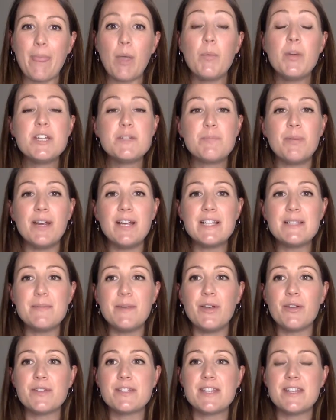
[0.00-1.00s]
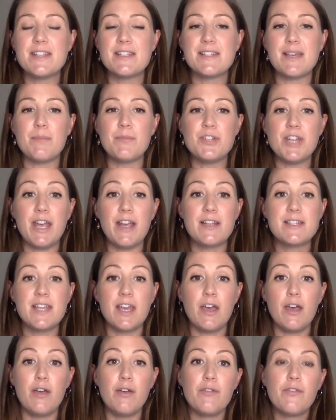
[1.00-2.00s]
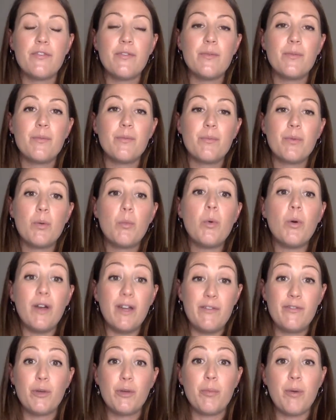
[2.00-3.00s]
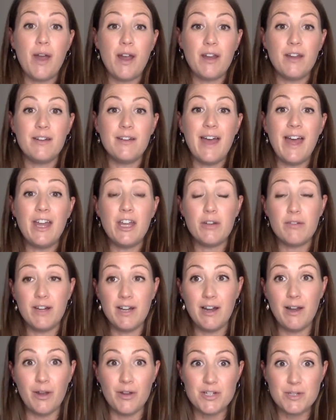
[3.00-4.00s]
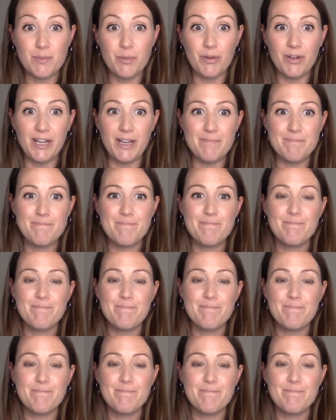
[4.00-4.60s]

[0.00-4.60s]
which brings me on to the subject of well, what if you're pregnant and you're in a larger body?